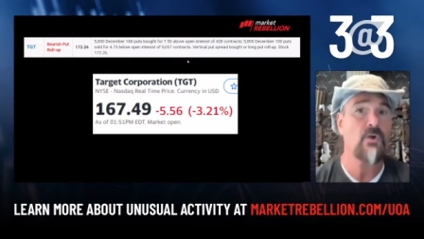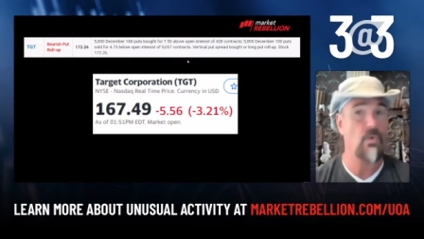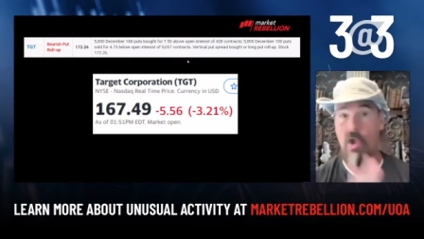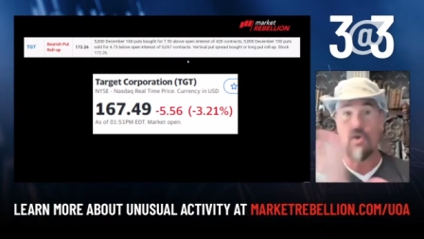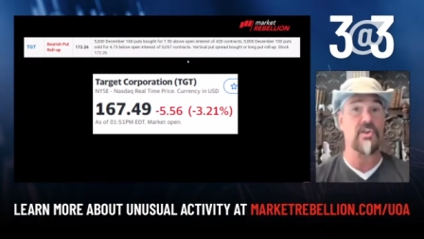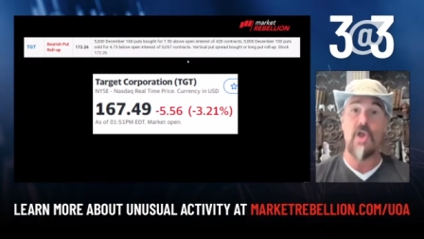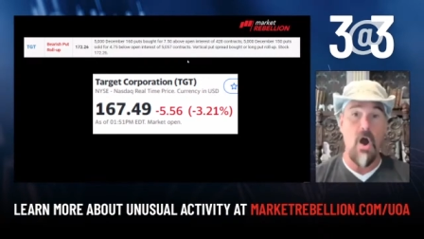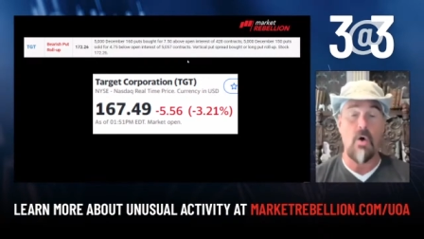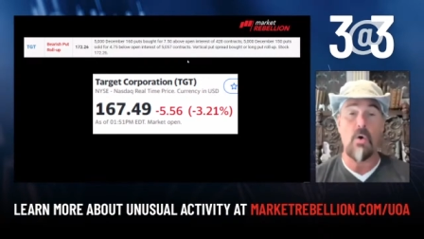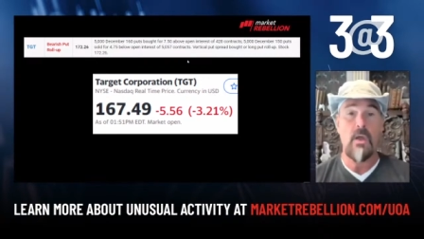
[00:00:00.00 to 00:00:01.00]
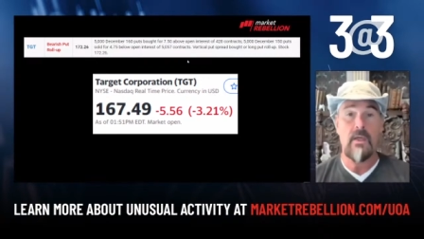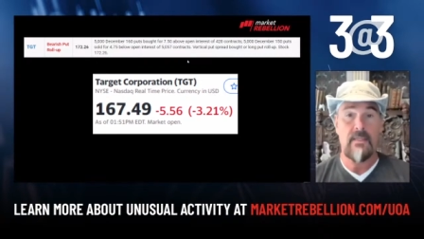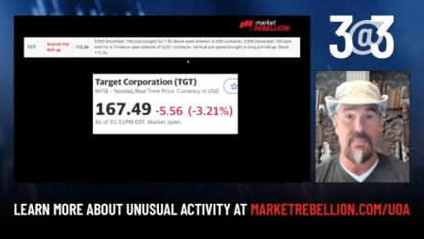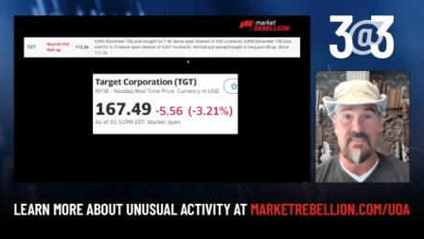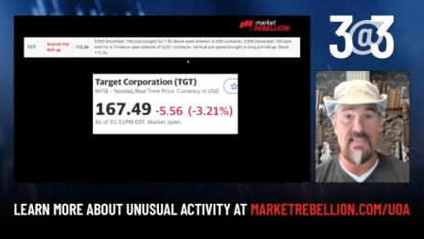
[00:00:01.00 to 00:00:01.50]
We already know
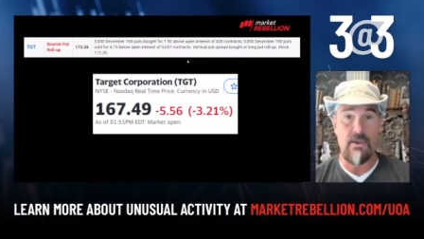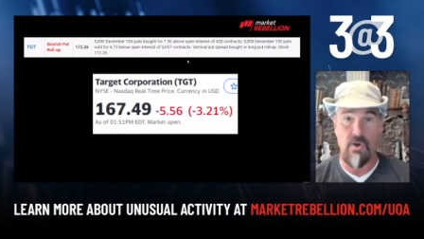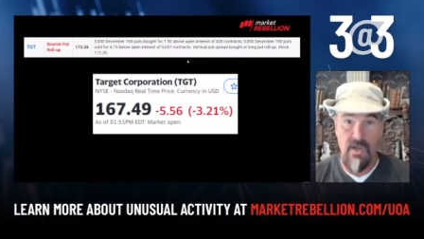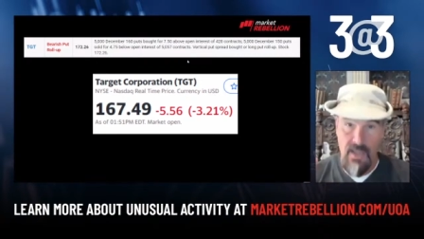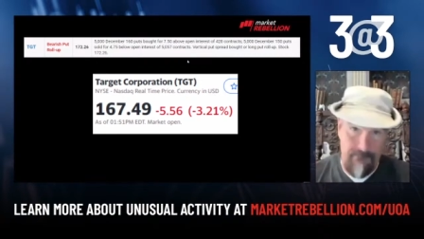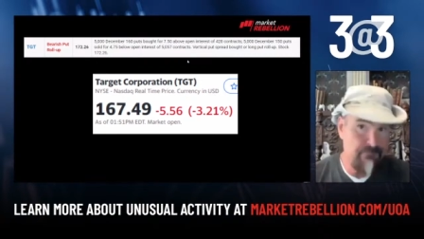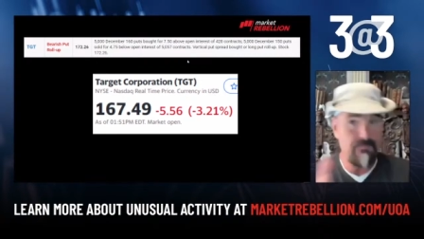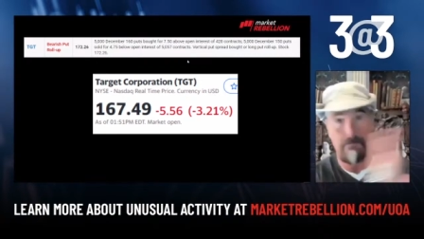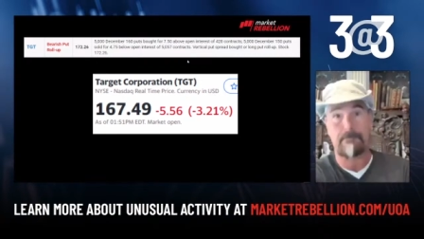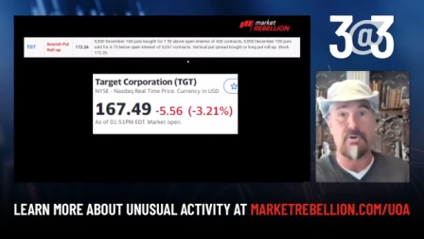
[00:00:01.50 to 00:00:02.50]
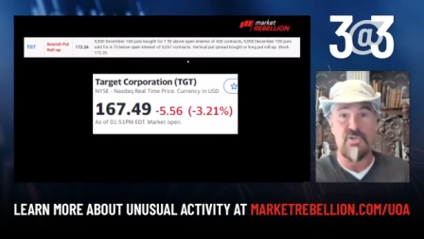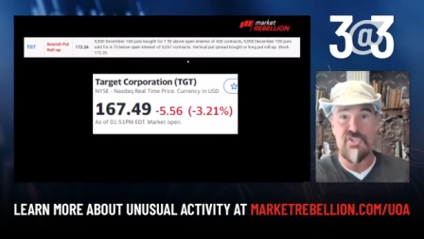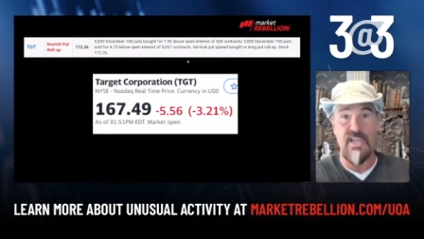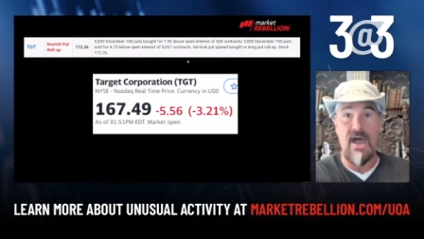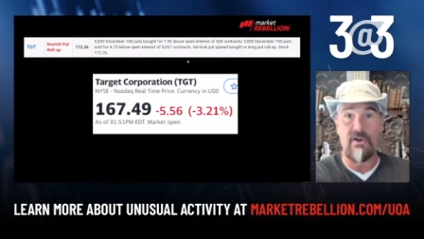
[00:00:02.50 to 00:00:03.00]
that they were
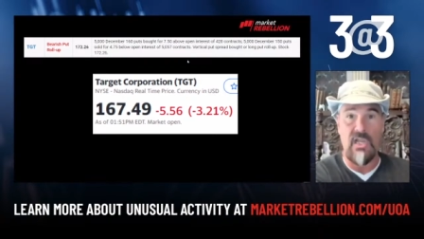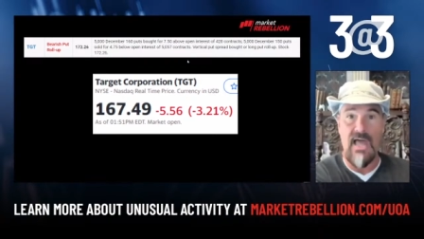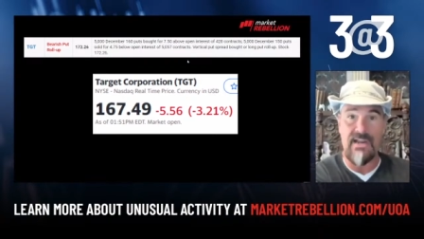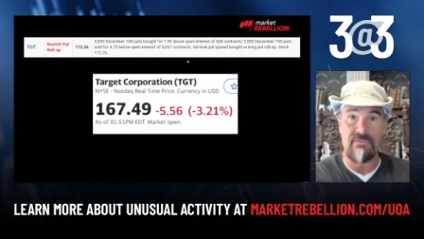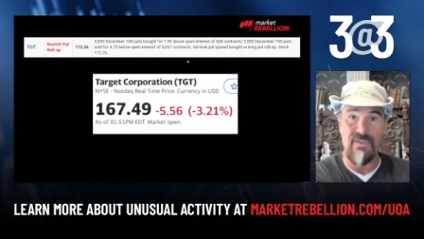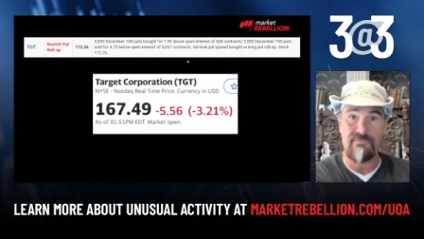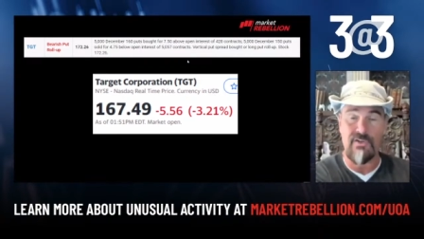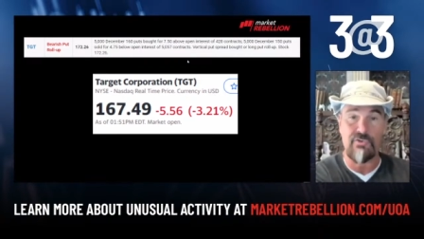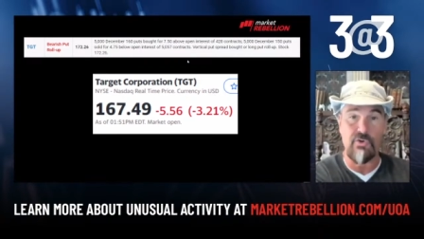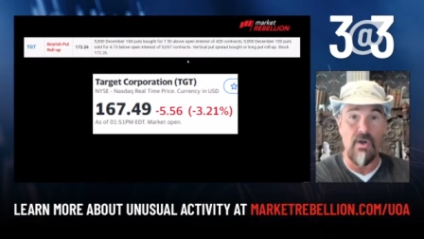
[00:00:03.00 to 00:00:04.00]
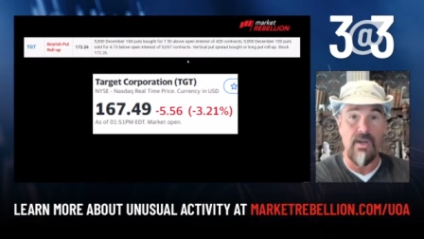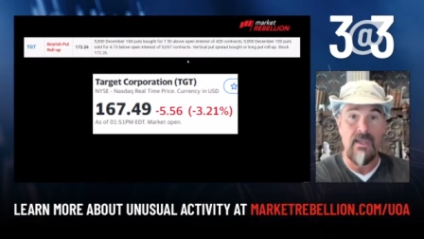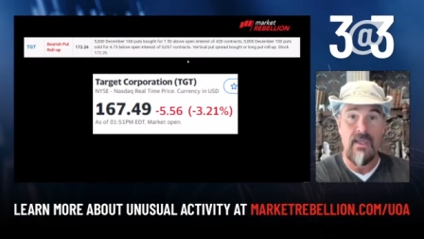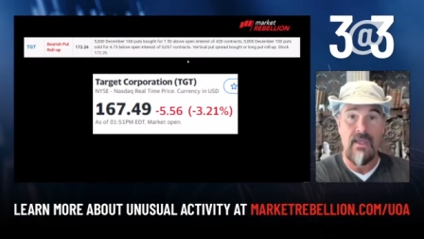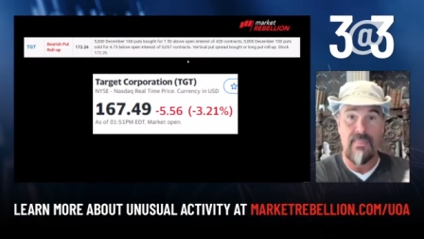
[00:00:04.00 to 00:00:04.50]
pushing out a lot of inventory
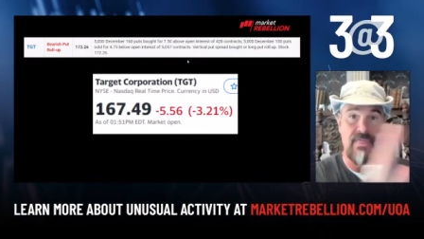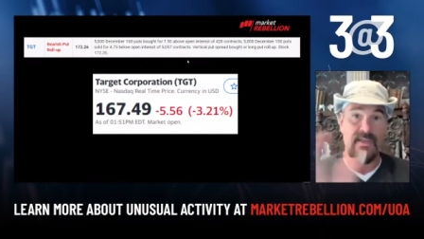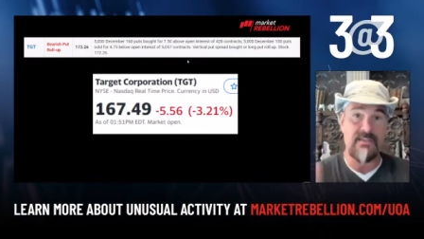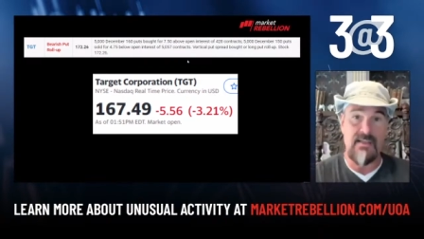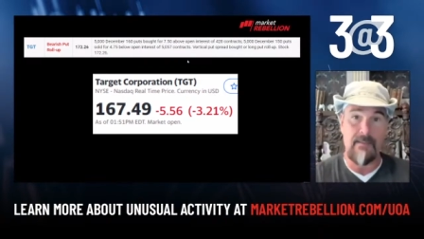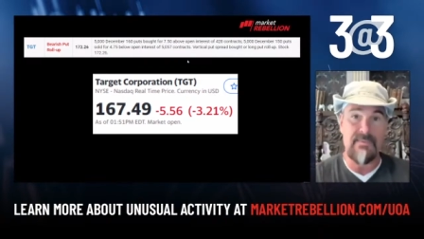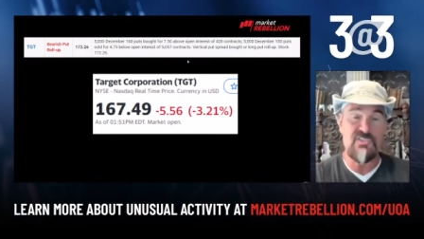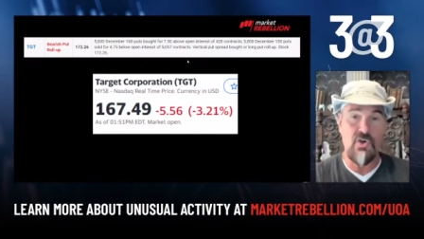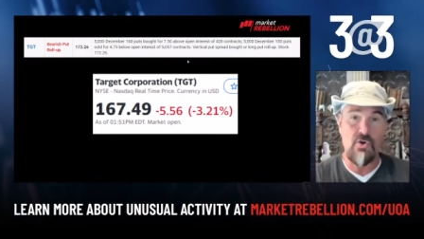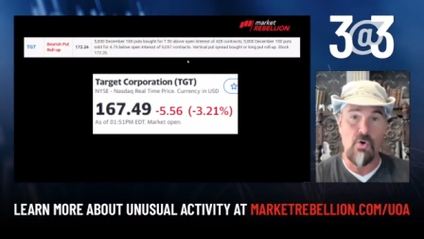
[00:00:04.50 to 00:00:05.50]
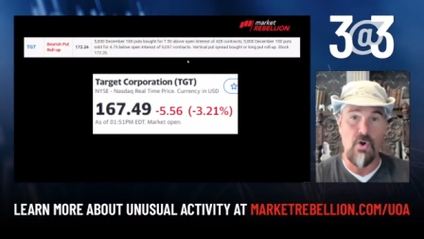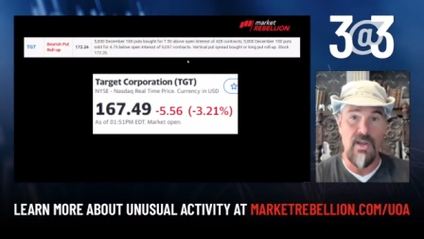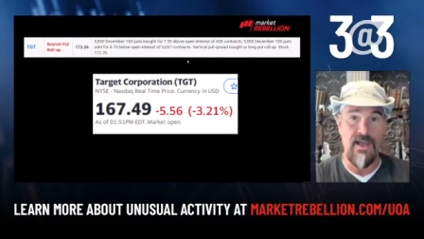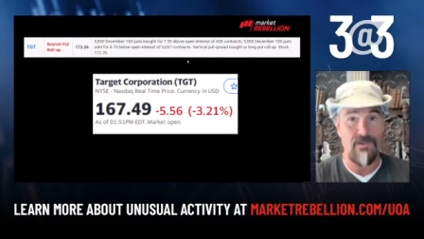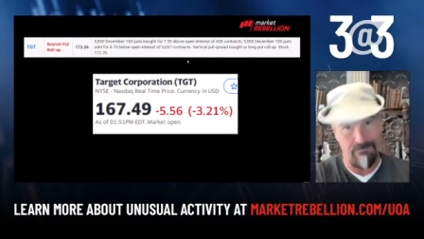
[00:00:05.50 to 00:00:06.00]
that uh, Mr.
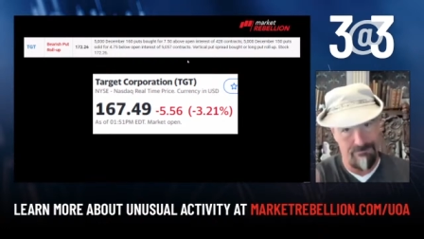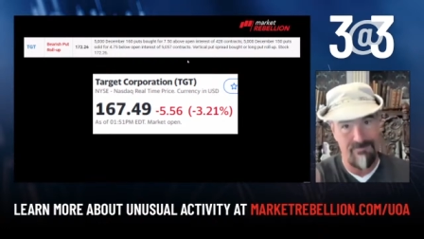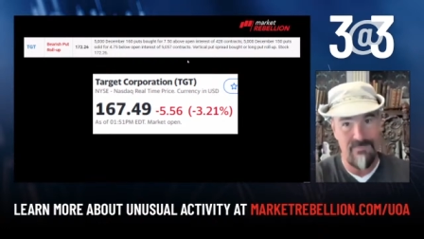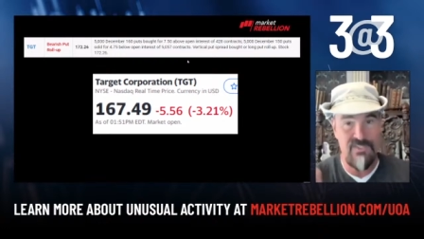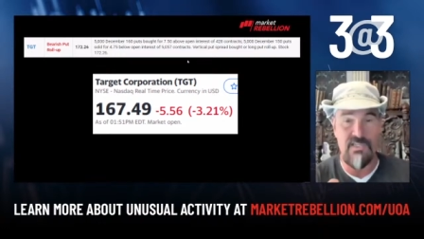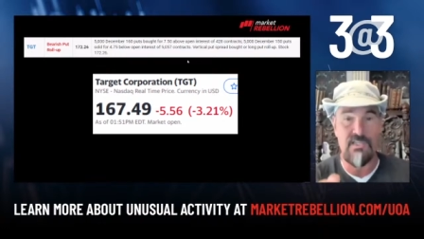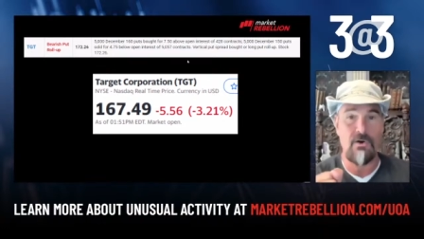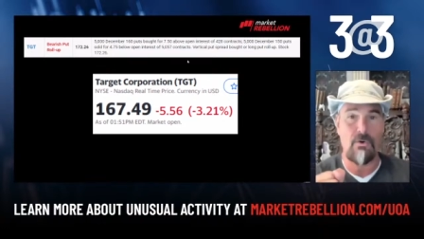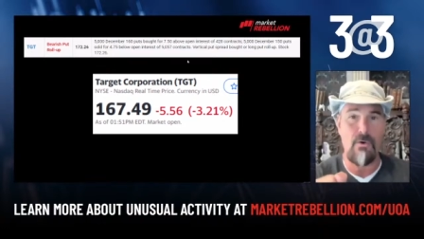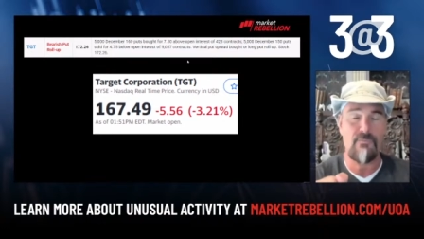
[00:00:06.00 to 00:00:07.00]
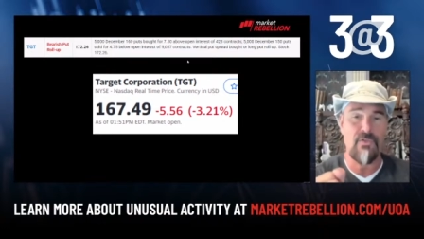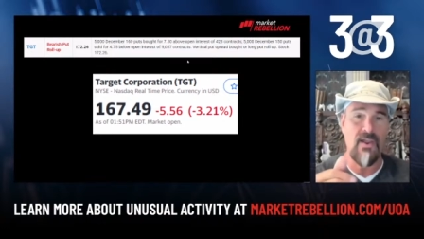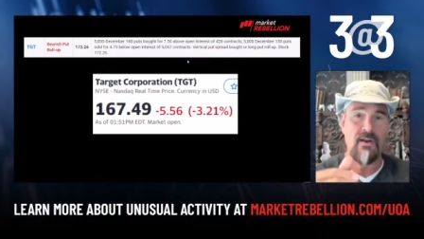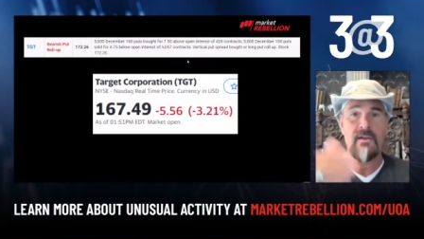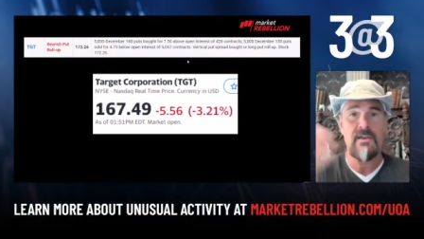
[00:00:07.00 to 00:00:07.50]
Cornell, CEO over
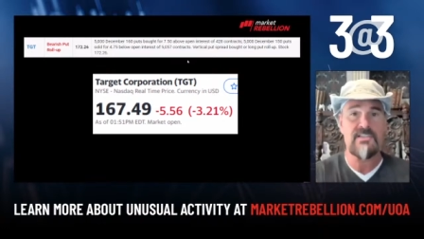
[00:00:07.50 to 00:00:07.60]
there,